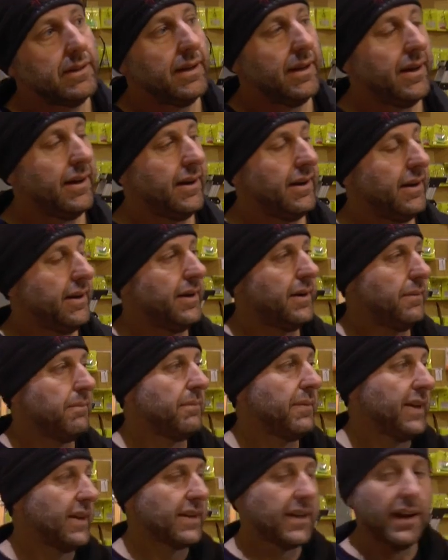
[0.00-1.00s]

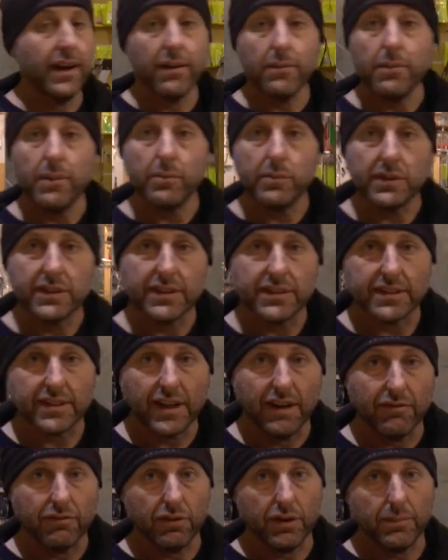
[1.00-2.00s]
I can't remember the
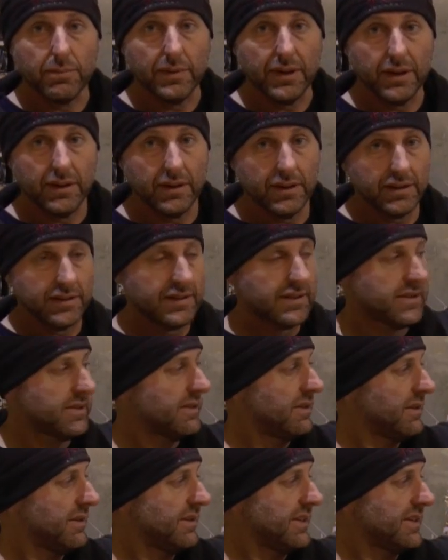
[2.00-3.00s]
discovery, but
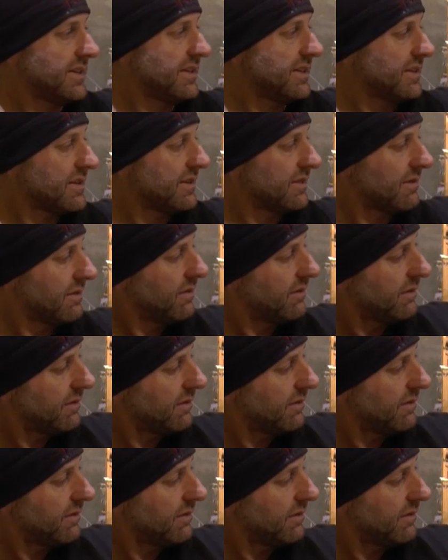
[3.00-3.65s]
it's, this is